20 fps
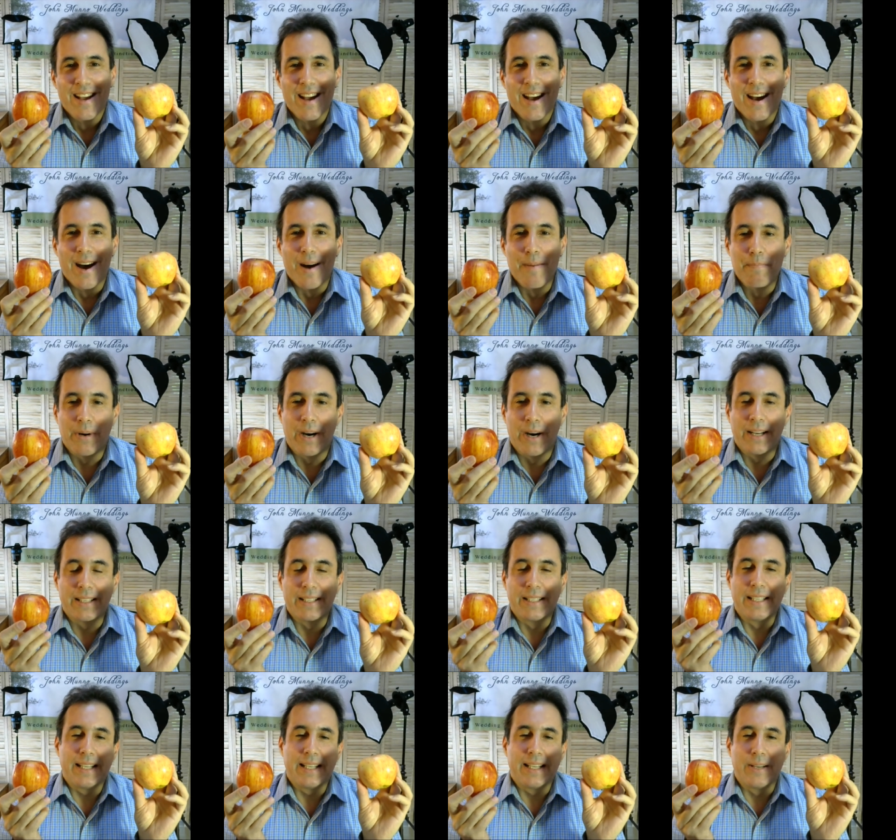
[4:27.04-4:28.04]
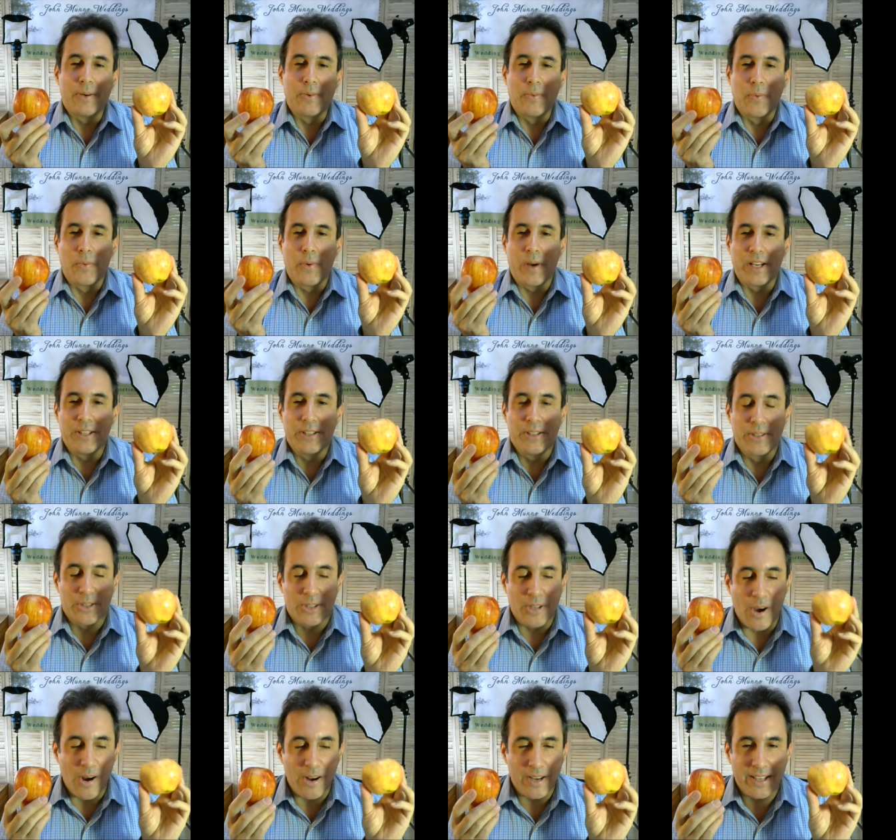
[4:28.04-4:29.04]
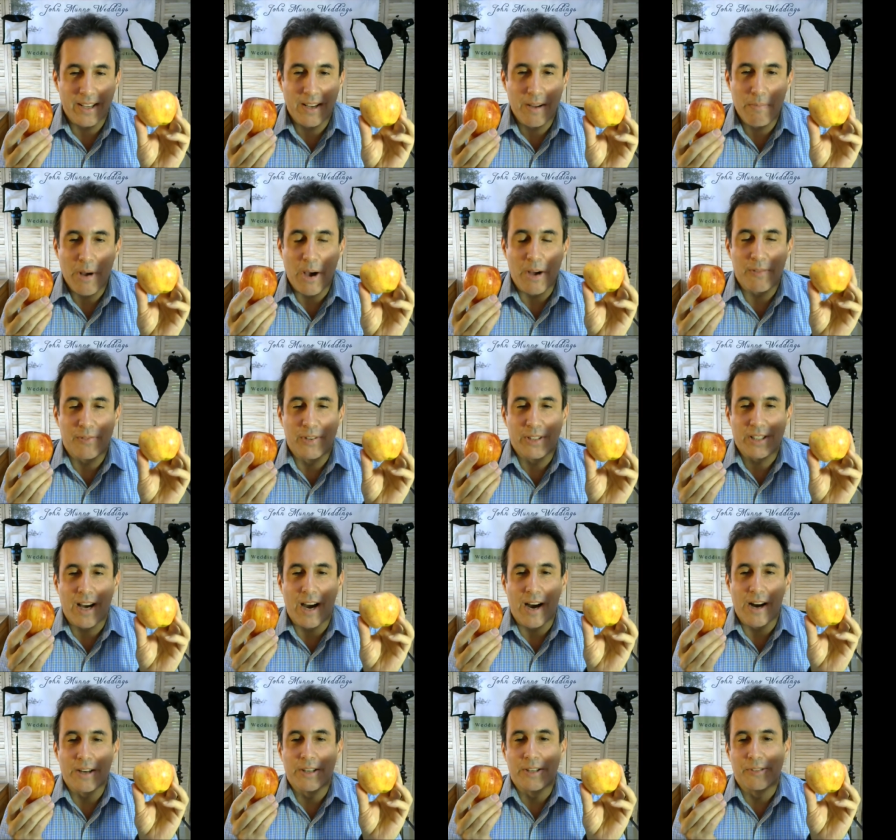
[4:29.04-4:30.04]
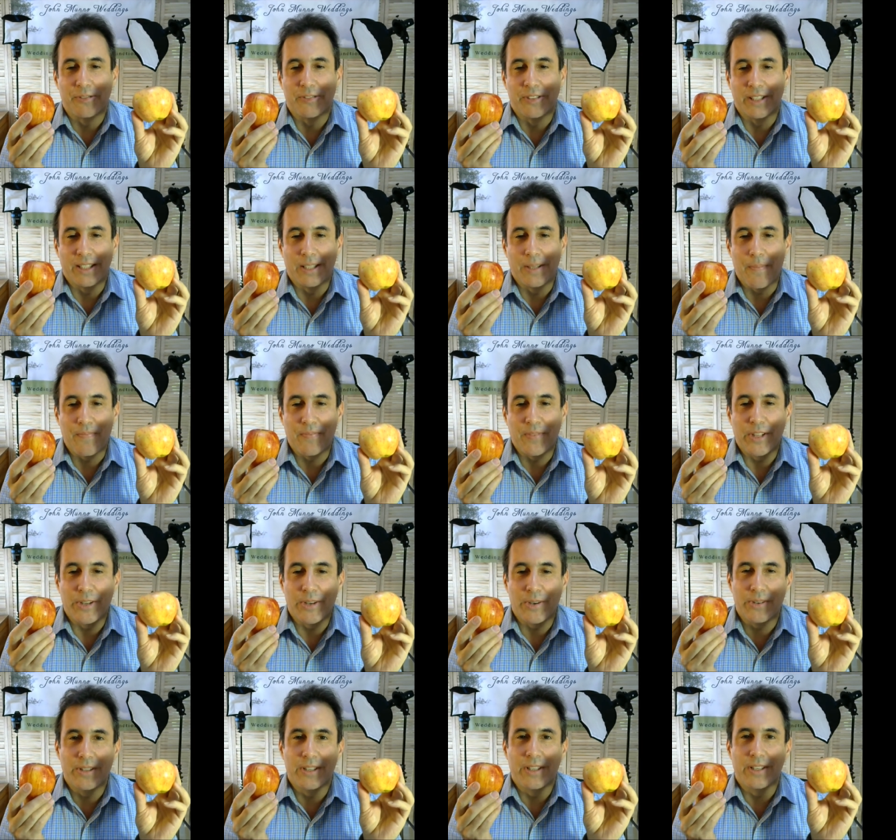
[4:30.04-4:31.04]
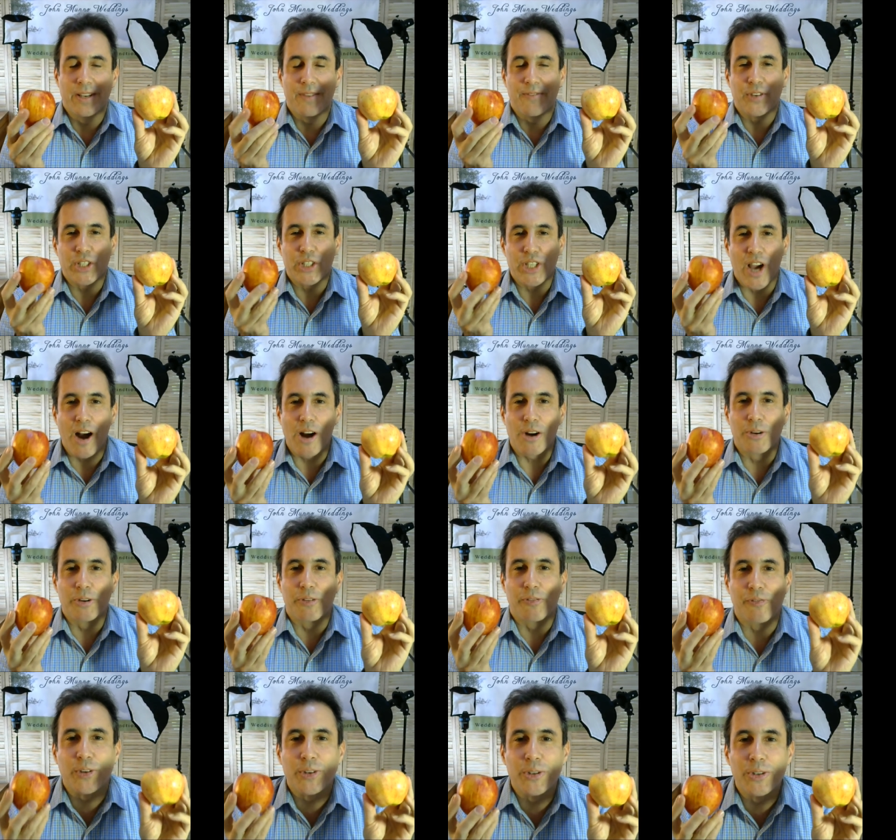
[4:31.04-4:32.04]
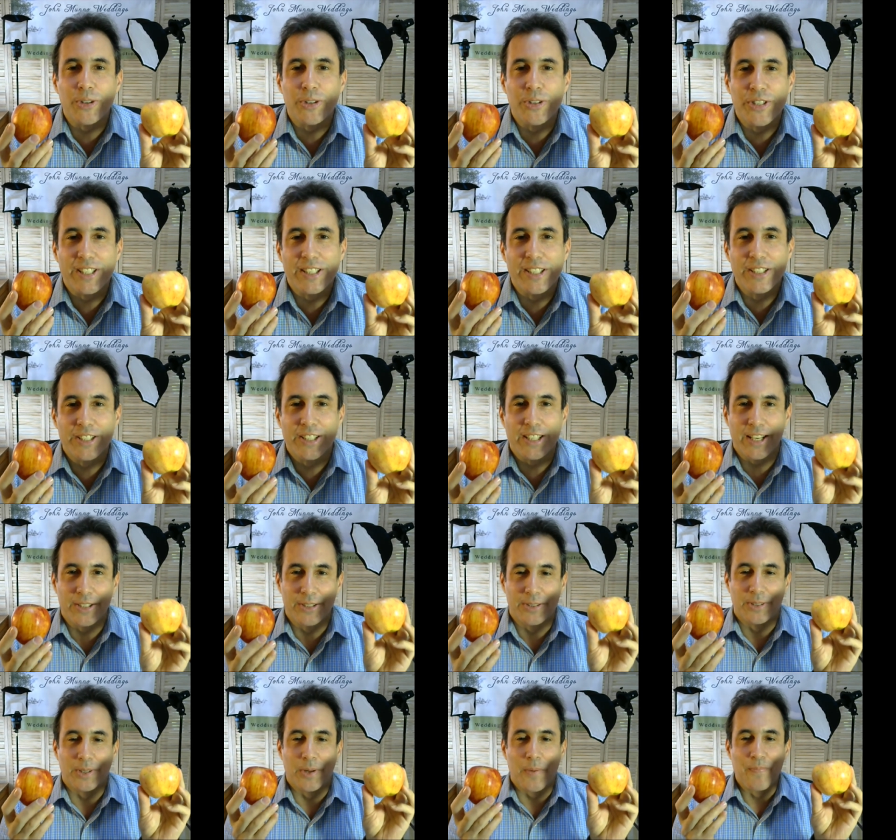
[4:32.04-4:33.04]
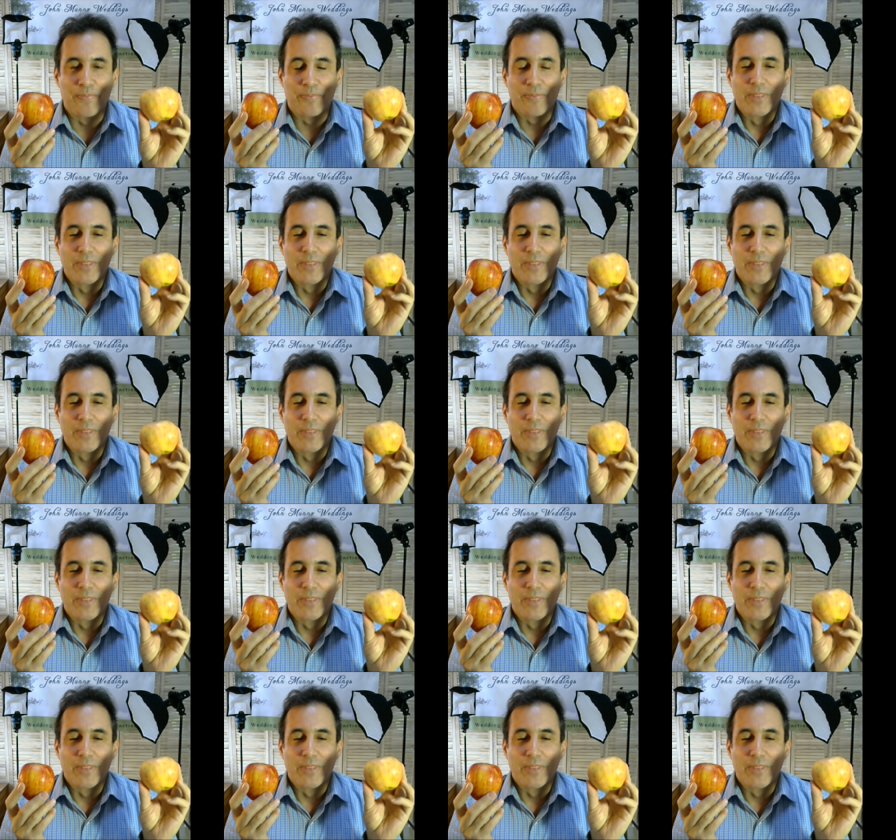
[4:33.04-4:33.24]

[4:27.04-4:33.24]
But when you're talking about photography, you're photographers in general,